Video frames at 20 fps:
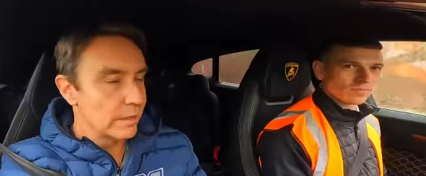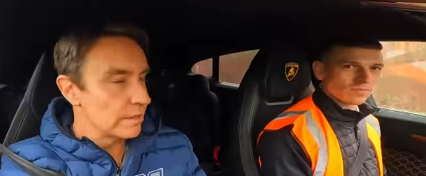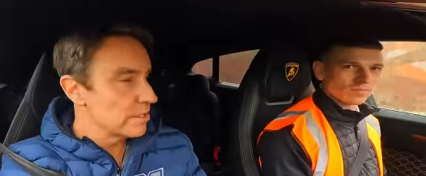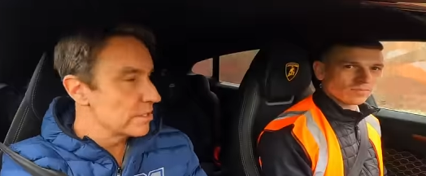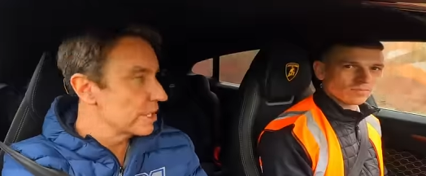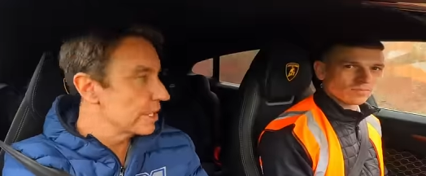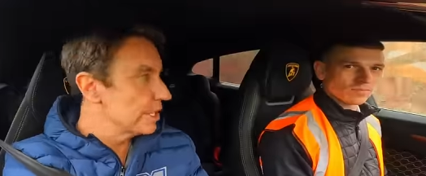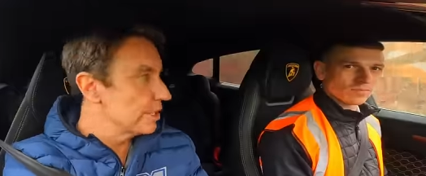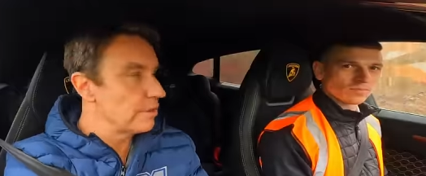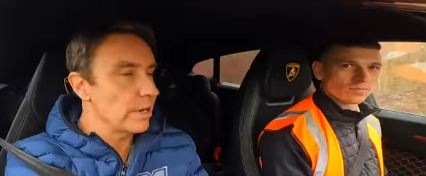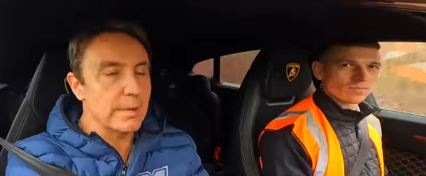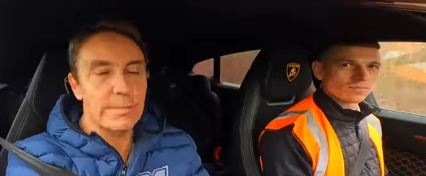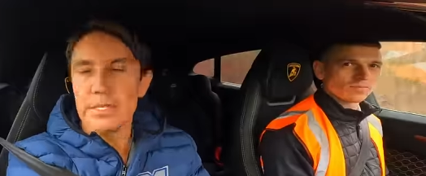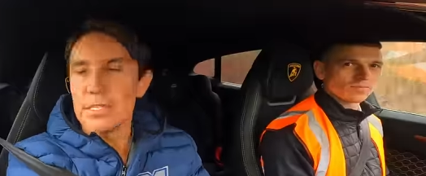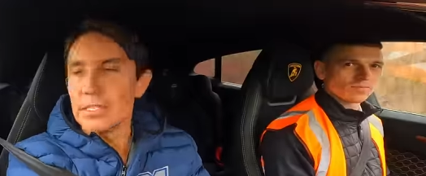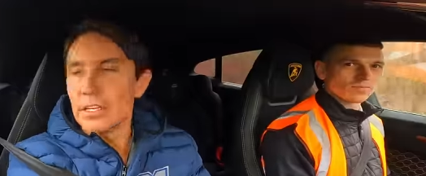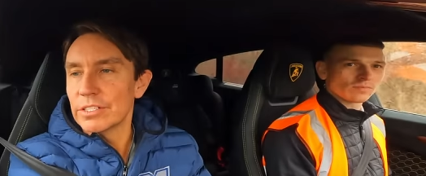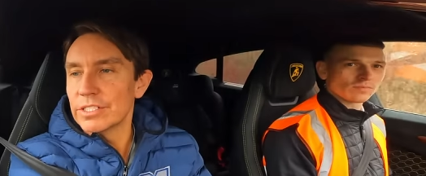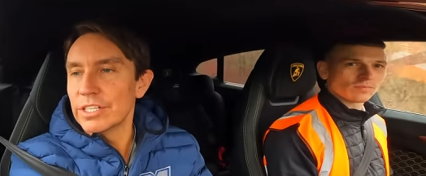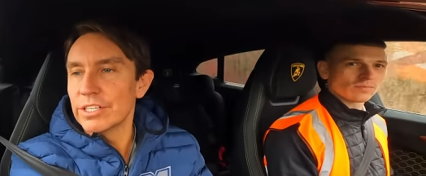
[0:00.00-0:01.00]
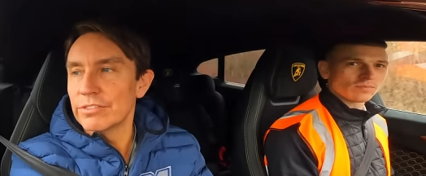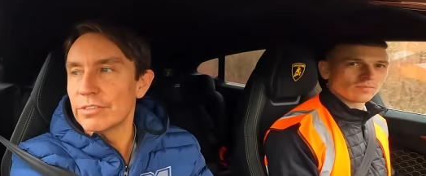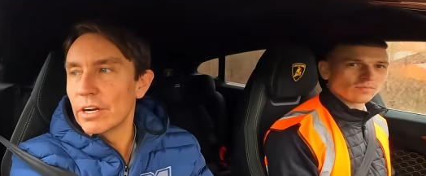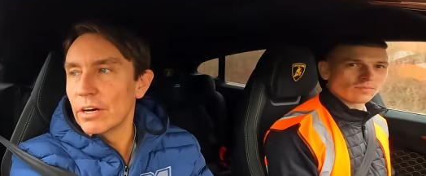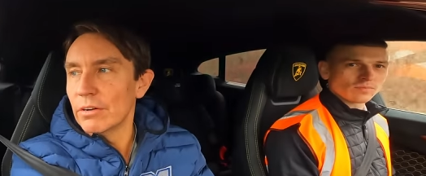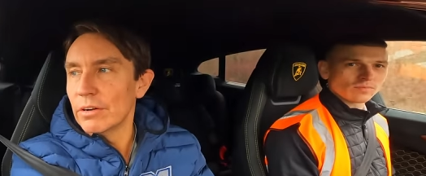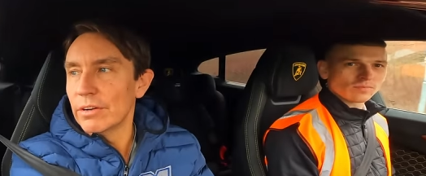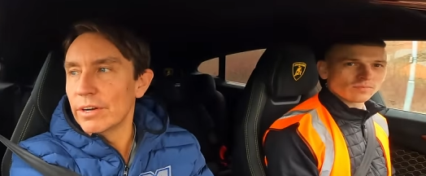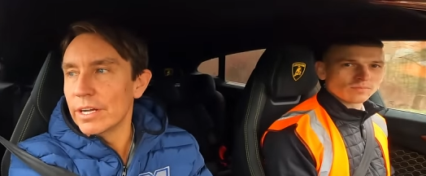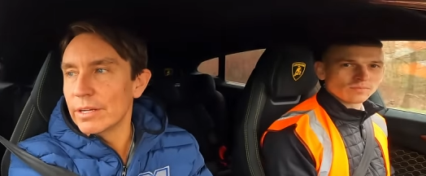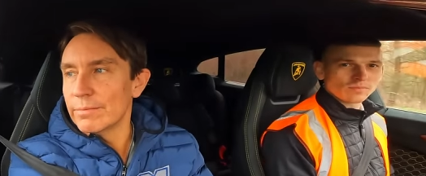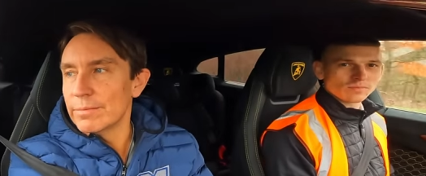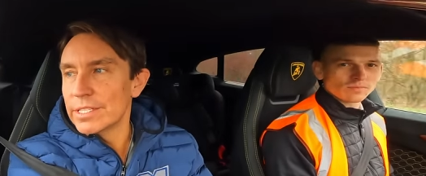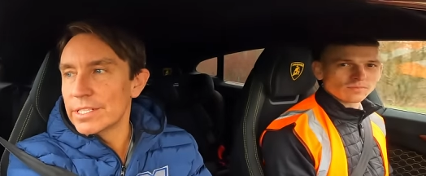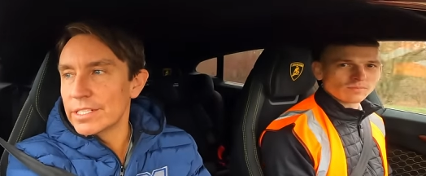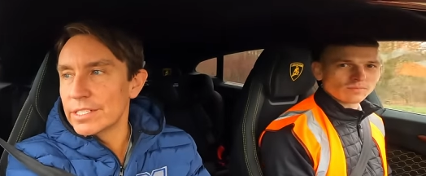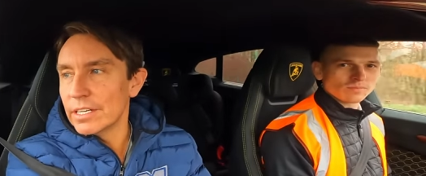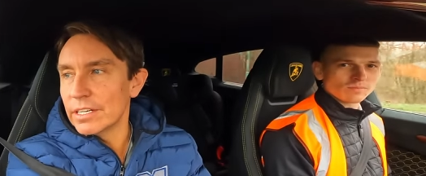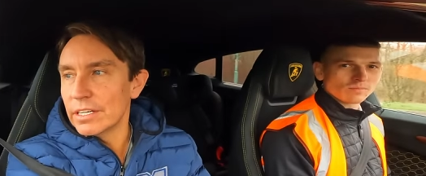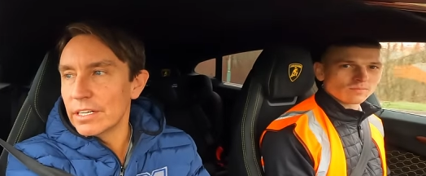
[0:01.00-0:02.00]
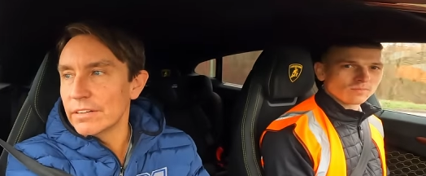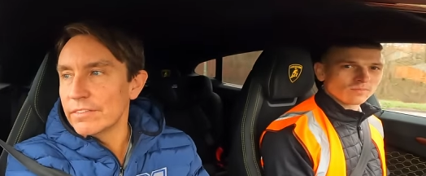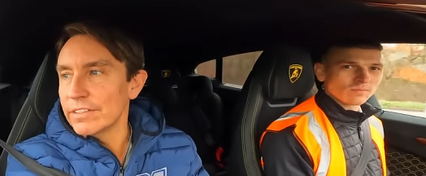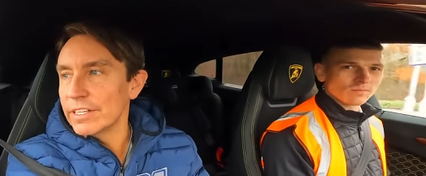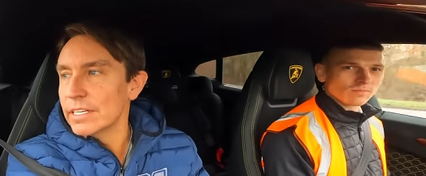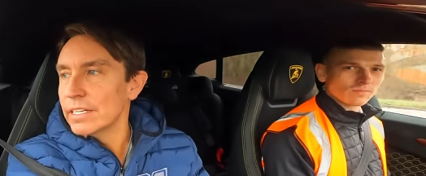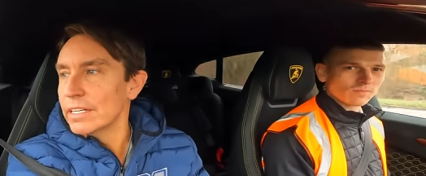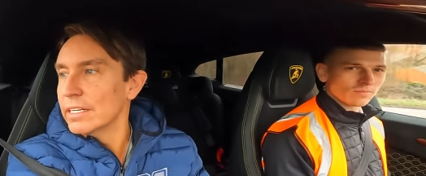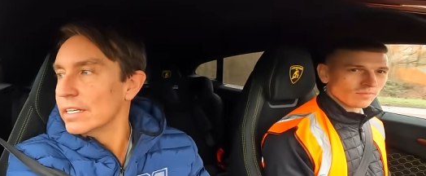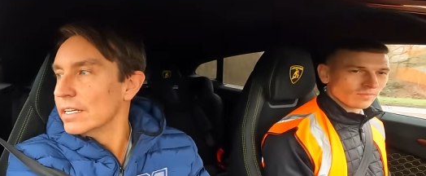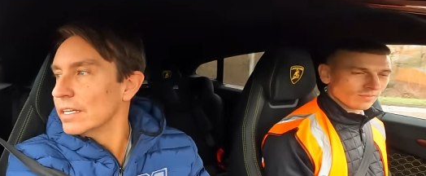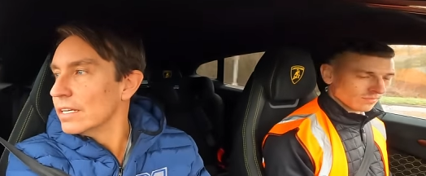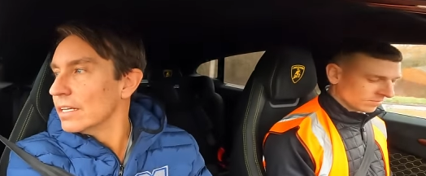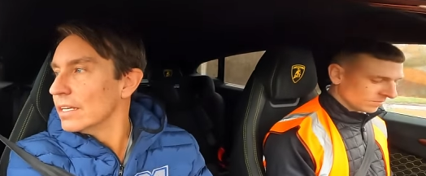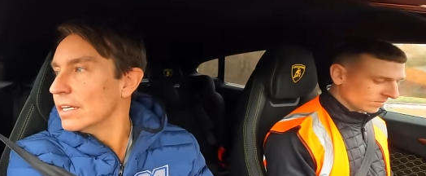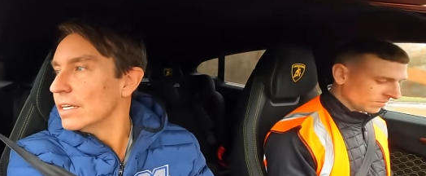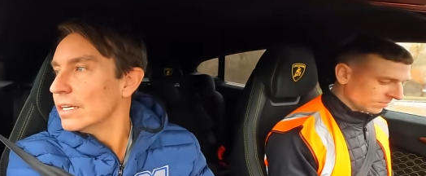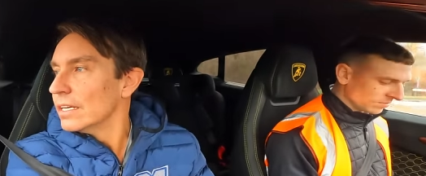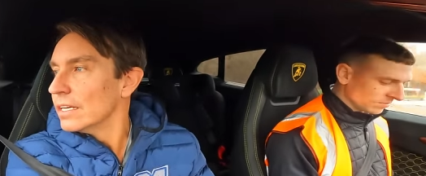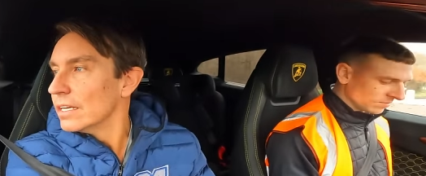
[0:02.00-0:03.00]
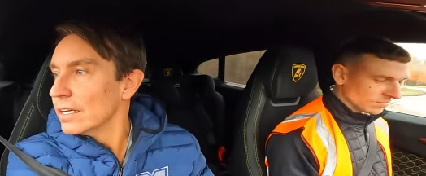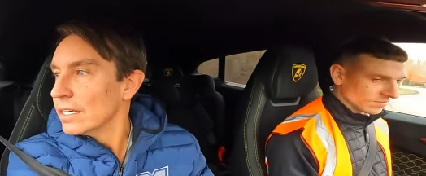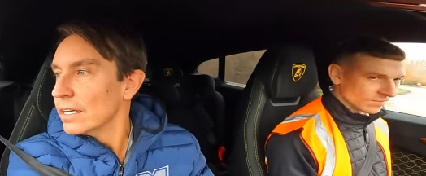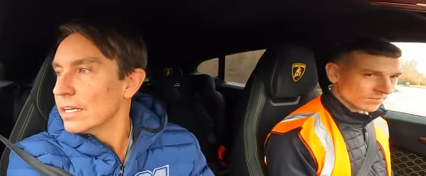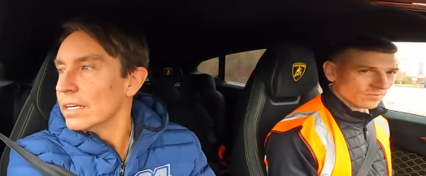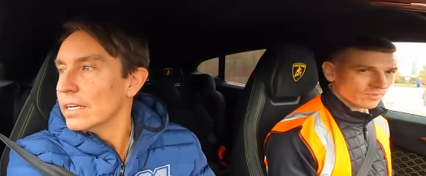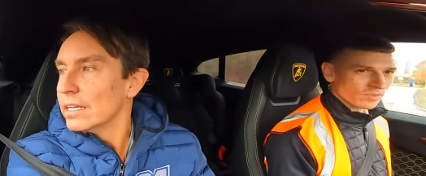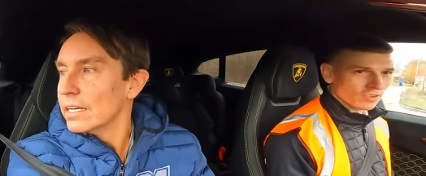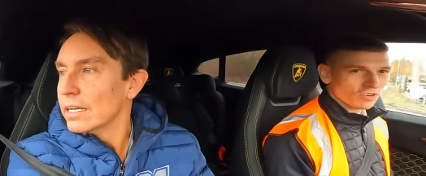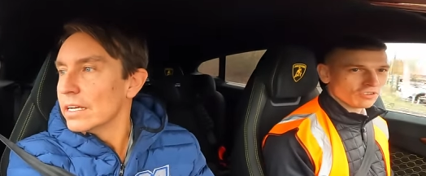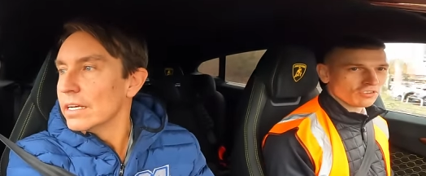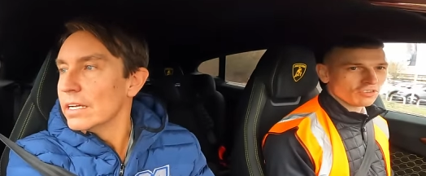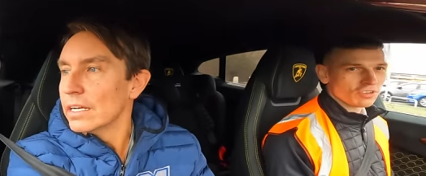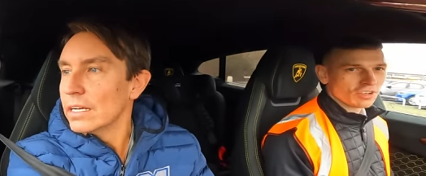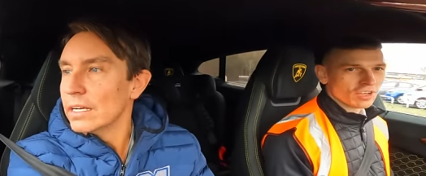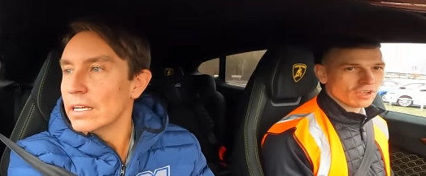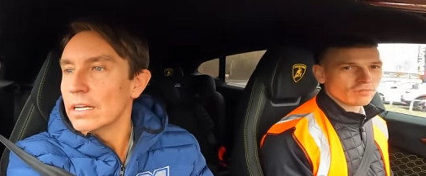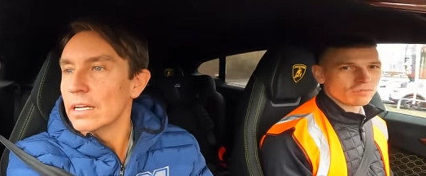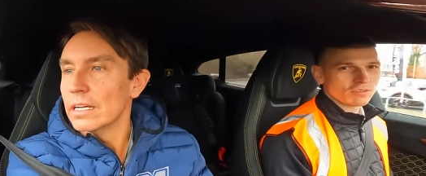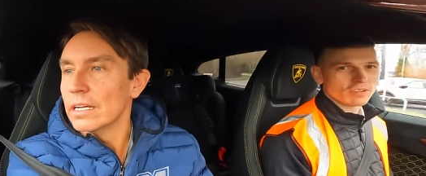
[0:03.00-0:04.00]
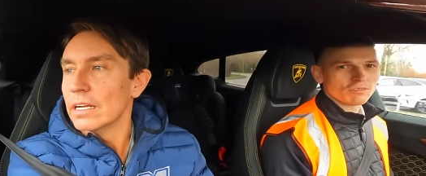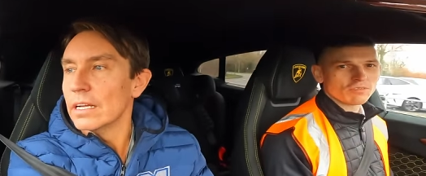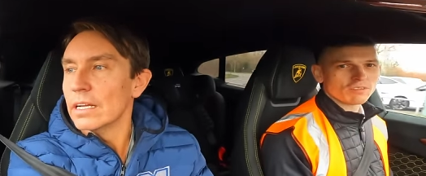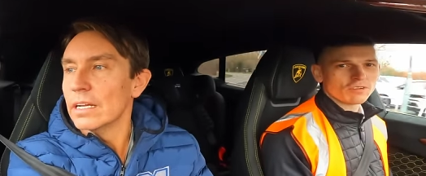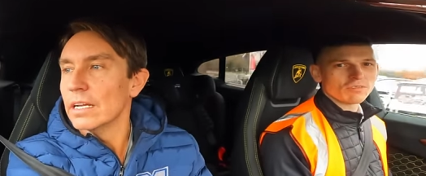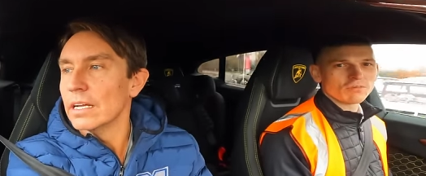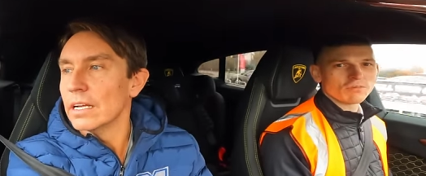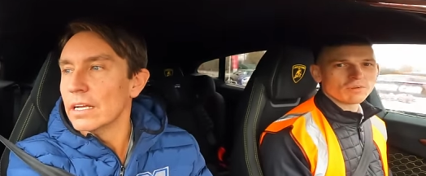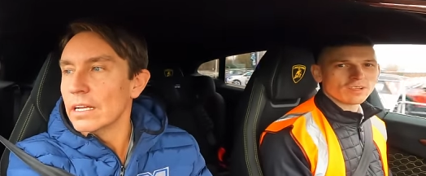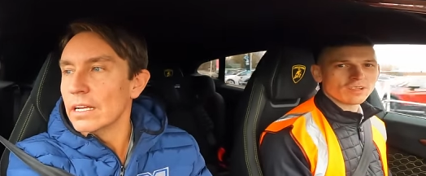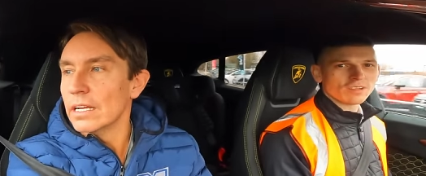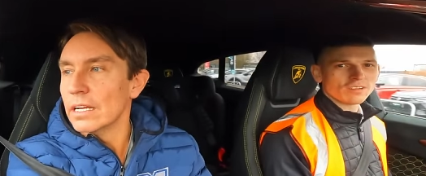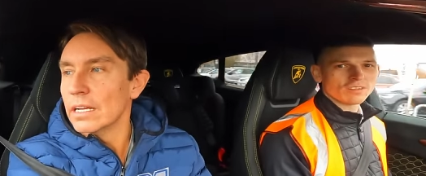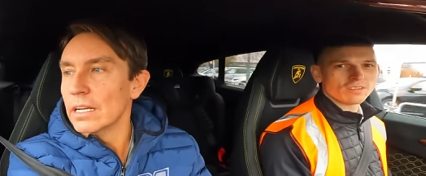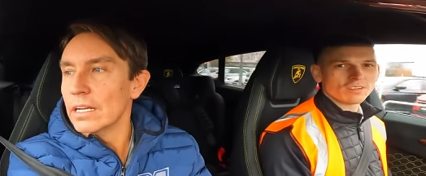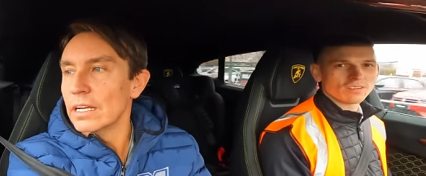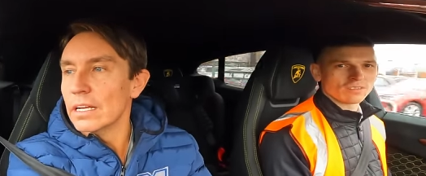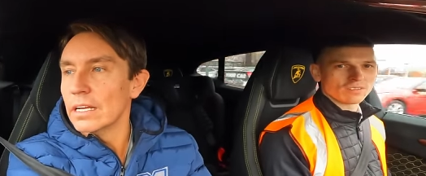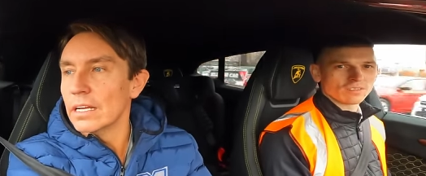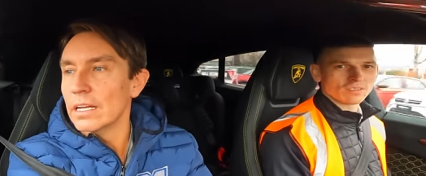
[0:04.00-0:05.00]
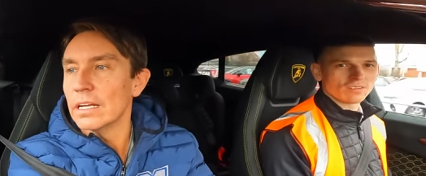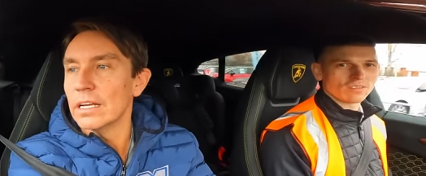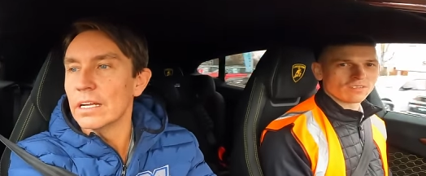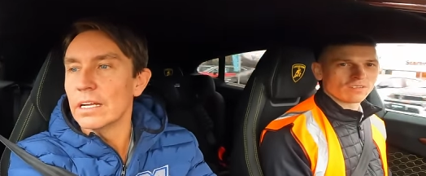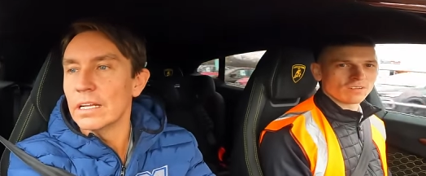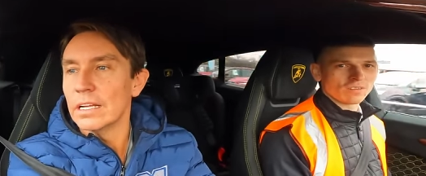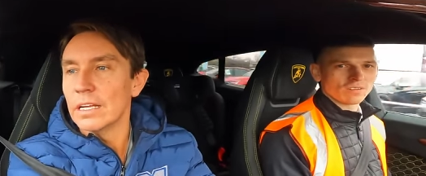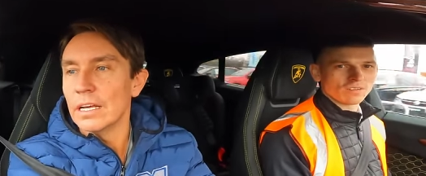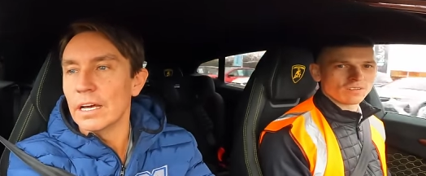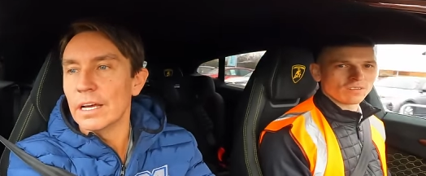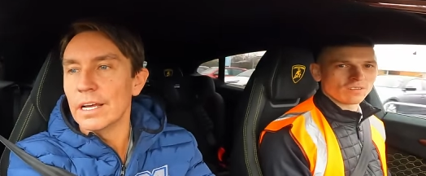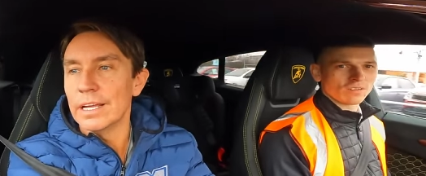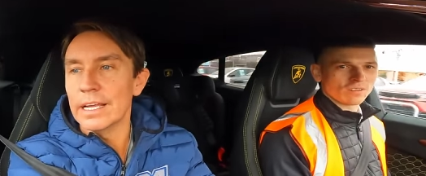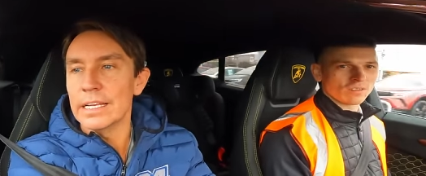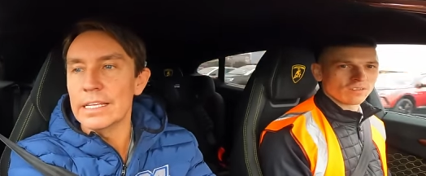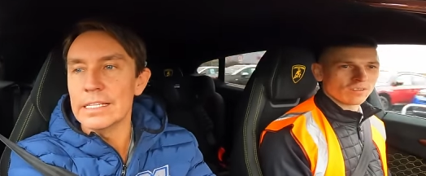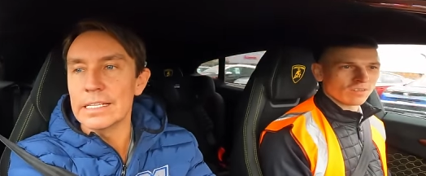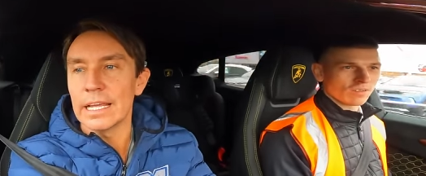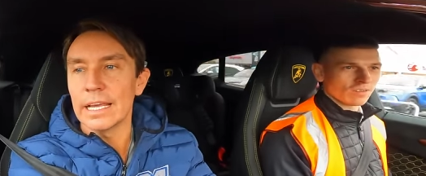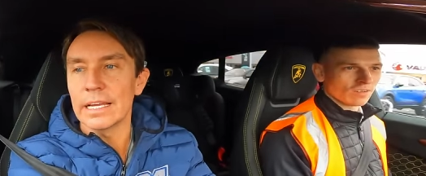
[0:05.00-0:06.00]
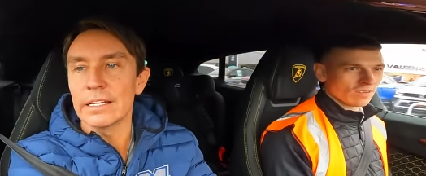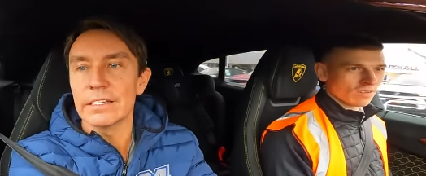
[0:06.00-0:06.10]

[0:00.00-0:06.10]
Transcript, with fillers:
Speaker 1: I'm just going to grab a sausage roller. I'm starving. Could you keep to the route, please? In a sec.